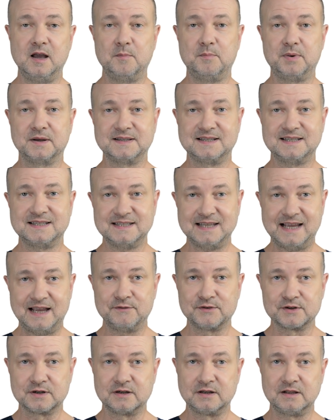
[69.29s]
but
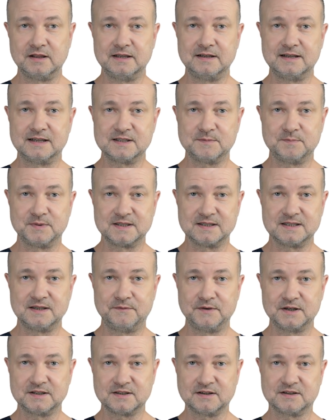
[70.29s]
several in a
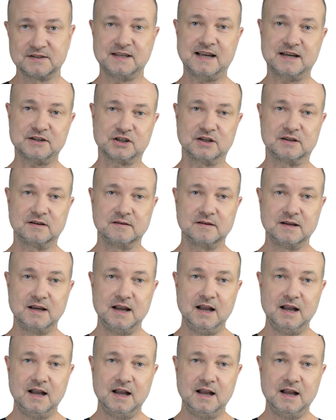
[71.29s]
specific succession.